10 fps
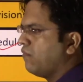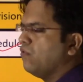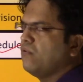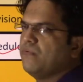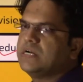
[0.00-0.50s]

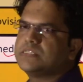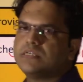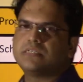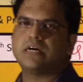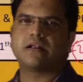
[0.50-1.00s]
4
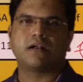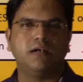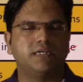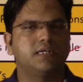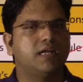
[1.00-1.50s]
functions are
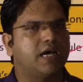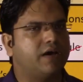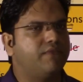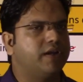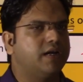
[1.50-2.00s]
little
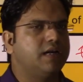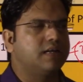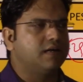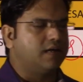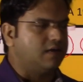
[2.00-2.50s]
heavy, right,
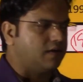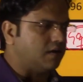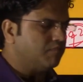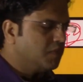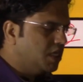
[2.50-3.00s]

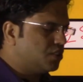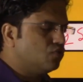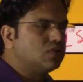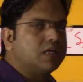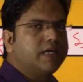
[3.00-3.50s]

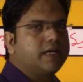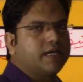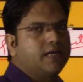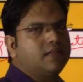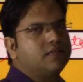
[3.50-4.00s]
issues like
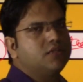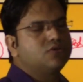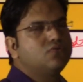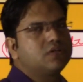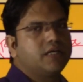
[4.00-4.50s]
health,
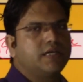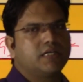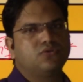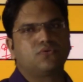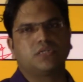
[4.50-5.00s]
issues like
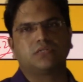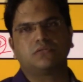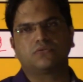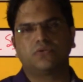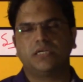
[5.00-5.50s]

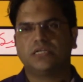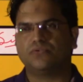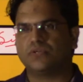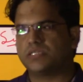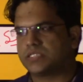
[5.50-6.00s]
education. So in
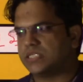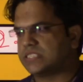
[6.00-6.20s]
educational